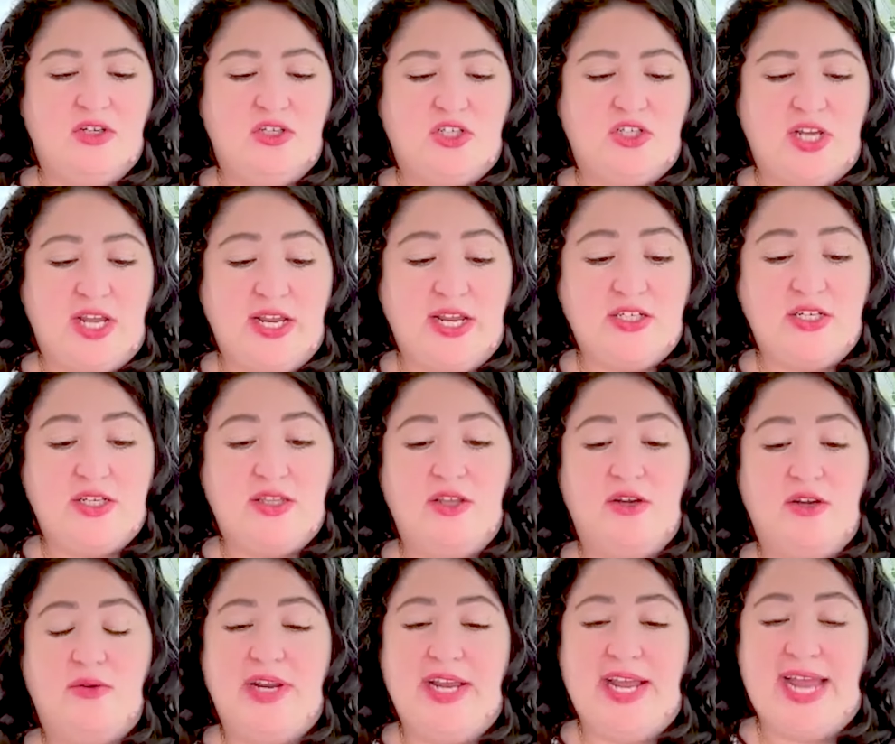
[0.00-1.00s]
changing
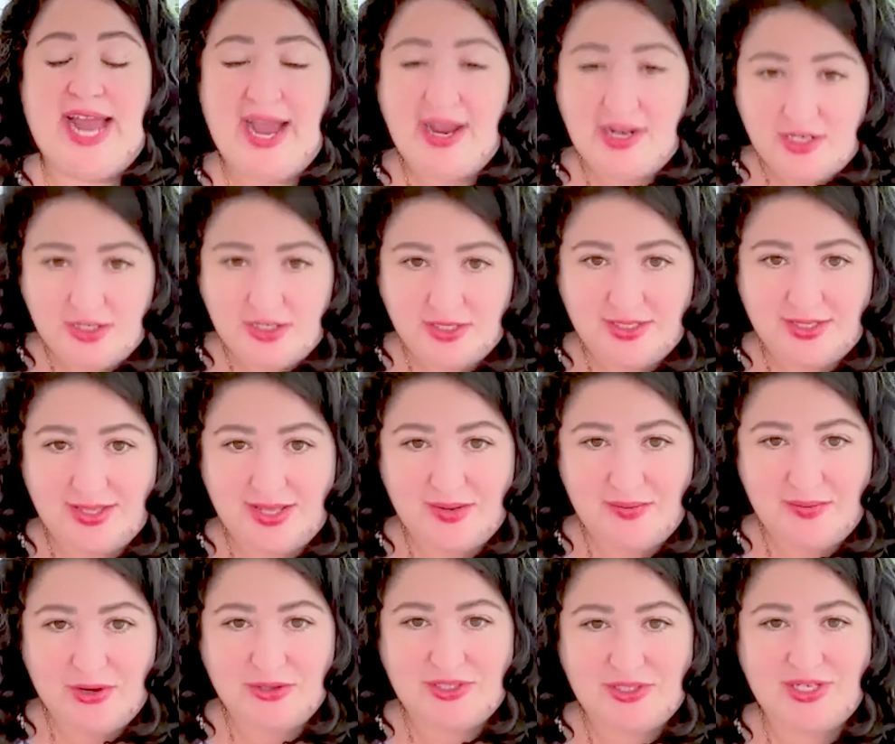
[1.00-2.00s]
their reaction to the
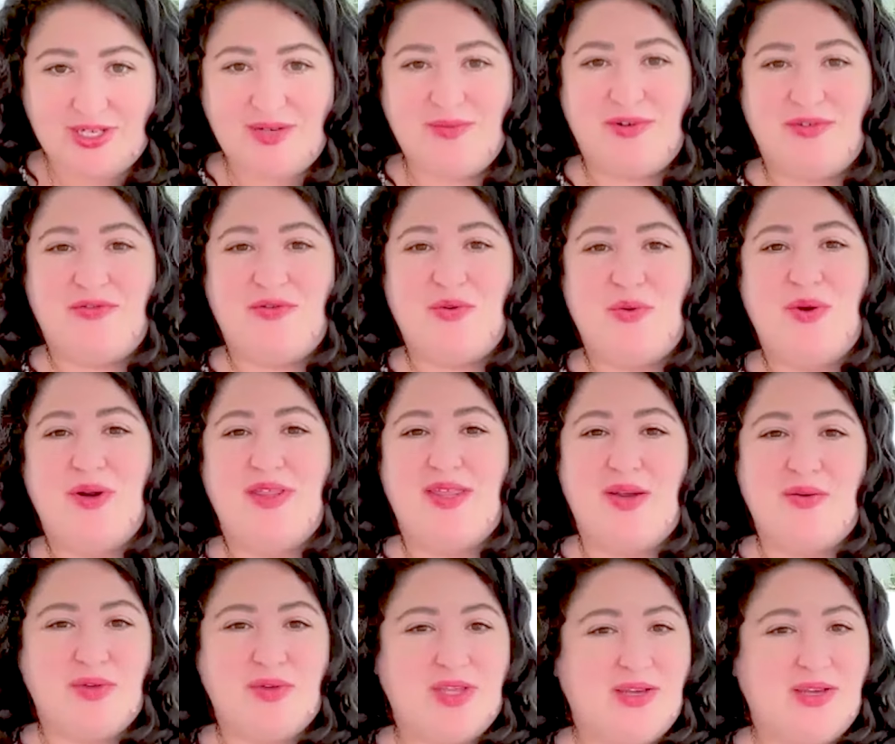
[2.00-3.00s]
emotion before
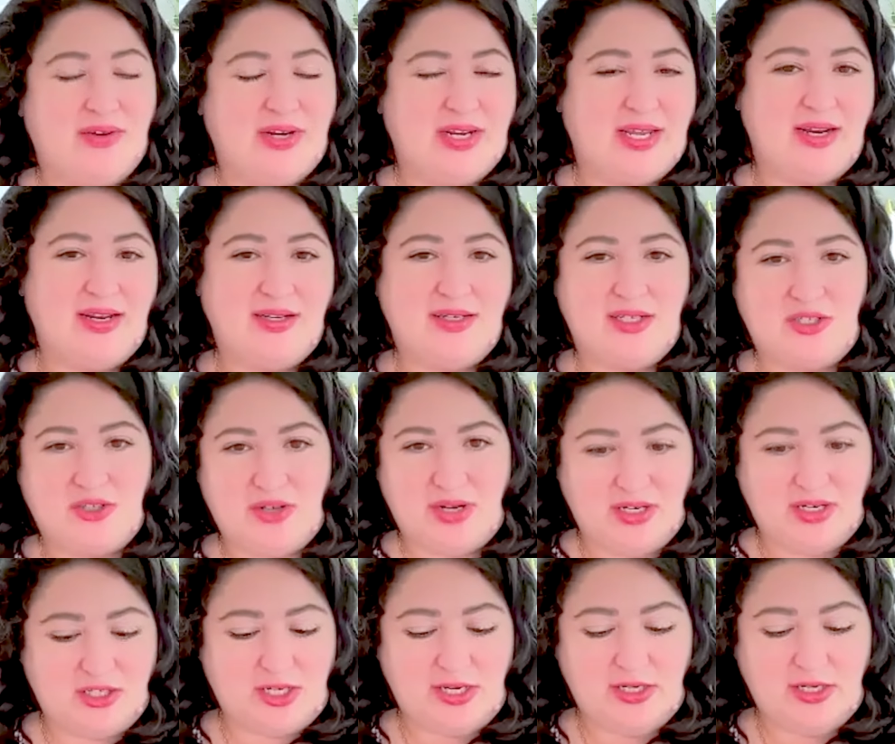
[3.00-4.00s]
they really even get into
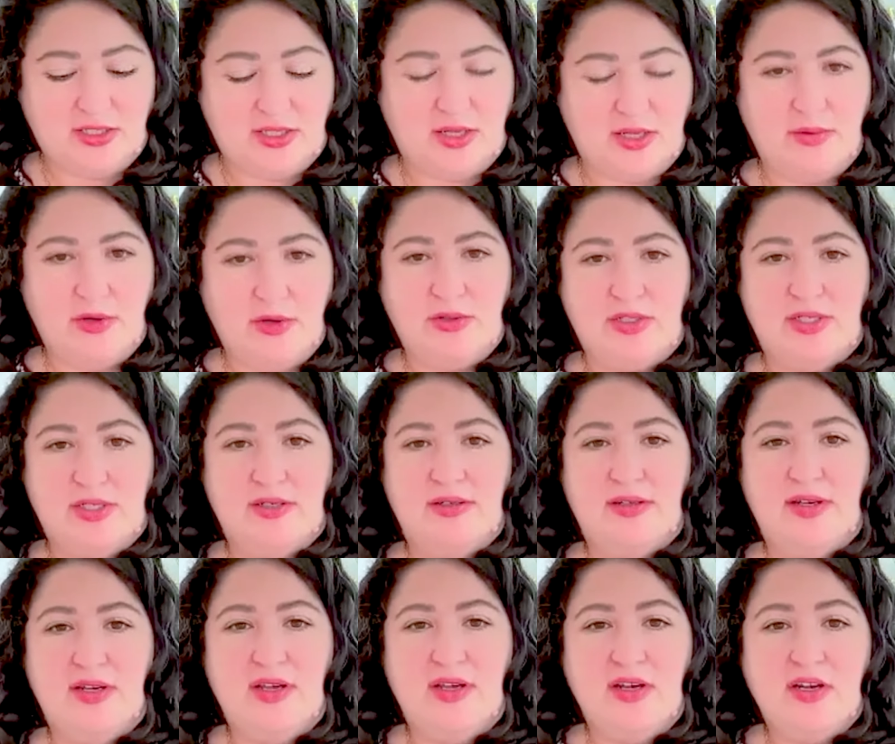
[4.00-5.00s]
trying to change the emotion.
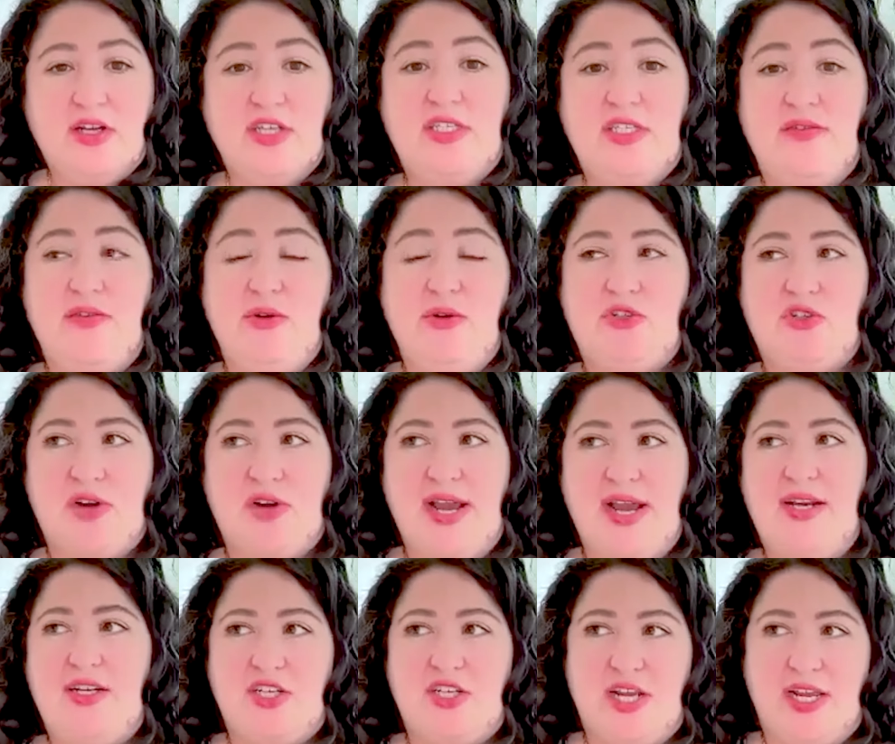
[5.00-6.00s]
Because if you
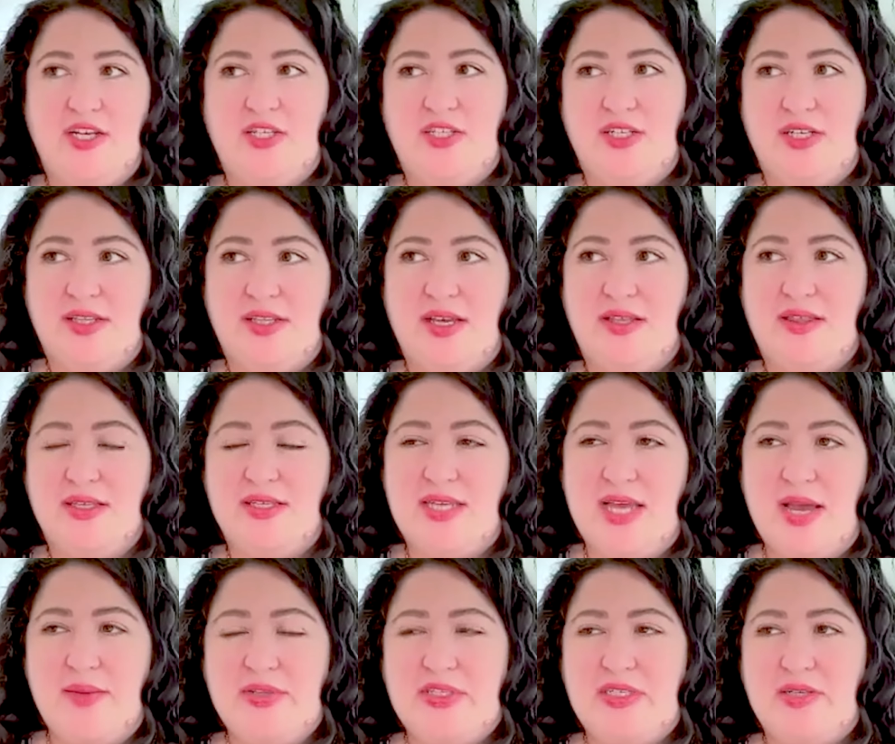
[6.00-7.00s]
try to change it, like, this
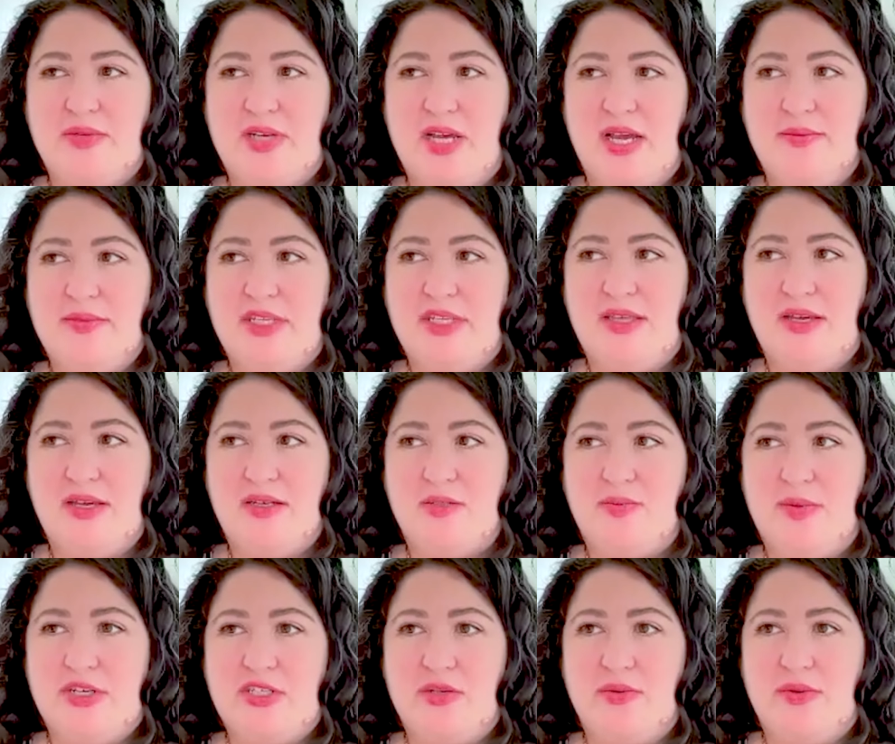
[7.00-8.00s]
happens sometimes, I think,
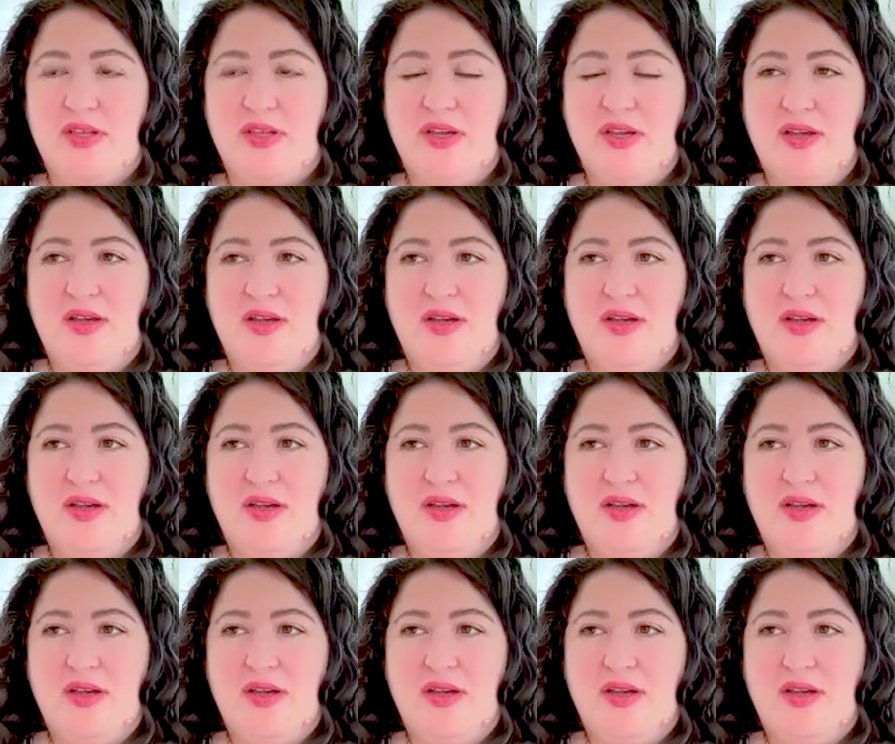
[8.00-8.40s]
especially with,